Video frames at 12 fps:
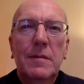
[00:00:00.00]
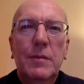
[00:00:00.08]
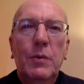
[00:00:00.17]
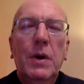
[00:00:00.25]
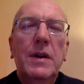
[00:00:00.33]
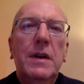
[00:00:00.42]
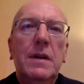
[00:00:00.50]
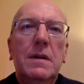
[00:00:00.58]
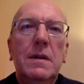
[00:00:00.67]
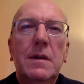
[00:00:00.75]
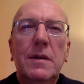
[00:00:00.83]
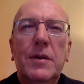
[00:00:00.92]
But when
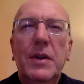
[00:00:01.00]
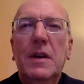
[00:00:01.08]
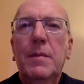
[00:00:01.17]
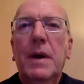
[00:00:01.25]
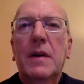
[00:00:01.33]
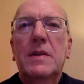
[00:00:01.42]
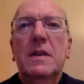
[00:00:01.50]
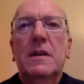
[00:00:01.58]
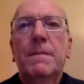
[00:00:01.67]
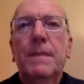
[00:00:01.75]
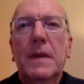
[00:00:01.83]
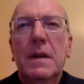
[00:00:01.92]
you think about
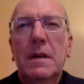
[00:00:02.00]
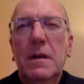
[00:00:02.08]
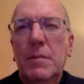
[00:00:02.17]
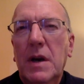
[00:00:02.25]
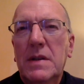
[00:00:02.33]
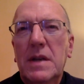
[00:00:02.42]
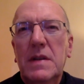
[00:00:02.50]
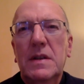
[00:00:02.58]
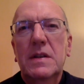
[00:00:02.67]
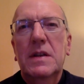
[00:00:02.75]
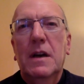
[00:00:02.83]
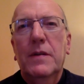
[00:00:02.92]
it, you might ask
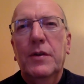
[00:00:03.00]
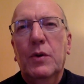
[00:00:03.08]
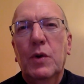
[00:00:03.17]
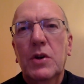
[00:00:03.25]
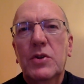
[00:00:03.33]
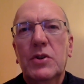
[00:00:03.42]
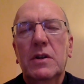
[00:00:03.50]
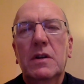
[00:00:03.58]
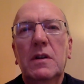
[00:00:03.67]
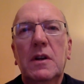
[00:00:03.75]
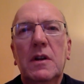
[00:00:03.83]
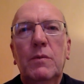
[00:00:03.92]
yourself the
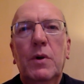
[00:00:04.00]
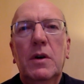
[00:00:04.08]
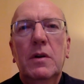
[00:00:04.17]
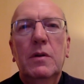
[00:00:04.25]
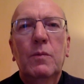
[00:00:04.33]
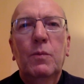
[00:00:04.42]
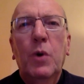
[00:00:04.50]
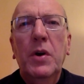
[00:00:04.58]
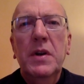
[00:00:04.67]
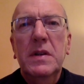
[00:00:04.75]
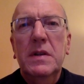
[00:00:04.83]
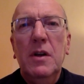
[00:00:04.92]
question, well,
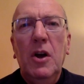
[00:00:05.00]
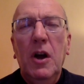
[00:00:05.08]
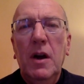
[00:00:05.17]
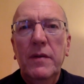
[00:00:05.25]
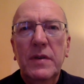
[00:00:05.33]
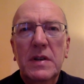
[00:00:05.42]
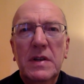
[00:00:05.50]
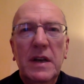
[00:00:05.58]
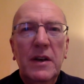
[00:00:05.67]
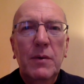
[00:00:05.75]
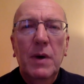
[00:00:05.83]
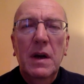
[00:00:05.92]
what is the harvest
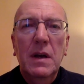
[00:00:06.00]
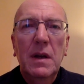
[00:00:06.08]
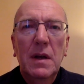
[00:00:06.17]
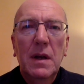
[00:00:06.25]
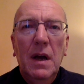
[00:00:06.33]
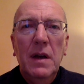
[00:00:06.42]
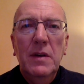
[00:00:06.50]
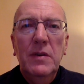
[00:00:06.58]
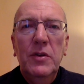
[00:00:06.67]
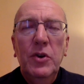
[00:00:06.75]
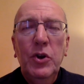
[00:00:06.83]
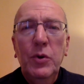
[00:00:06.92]
anyway,
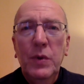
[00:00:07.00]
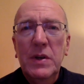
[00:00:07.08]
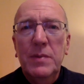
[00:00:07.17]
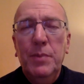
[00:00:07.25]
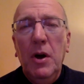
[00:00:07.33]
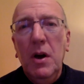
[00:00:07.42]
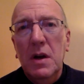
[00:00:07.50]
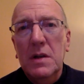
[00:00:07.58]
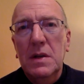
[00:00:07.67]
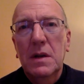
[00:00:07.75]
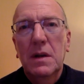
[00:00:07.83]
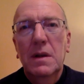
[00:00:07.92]
and who is
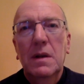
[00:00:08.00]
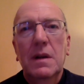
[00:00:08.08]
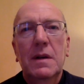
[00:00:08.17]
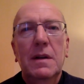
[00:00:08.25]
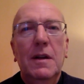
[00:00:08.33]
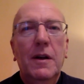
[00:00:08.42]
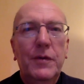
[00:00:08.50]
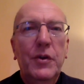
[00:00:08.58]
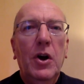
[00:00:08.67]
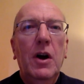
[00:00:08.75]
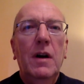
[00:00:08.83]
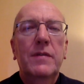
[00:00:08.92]
part of
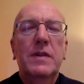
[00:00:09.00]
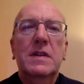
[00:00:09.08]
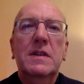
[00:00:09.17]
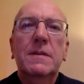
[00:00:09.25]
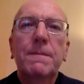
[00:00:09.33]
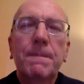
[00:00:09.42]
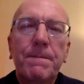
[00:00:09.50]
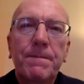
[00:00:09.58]
the harvest?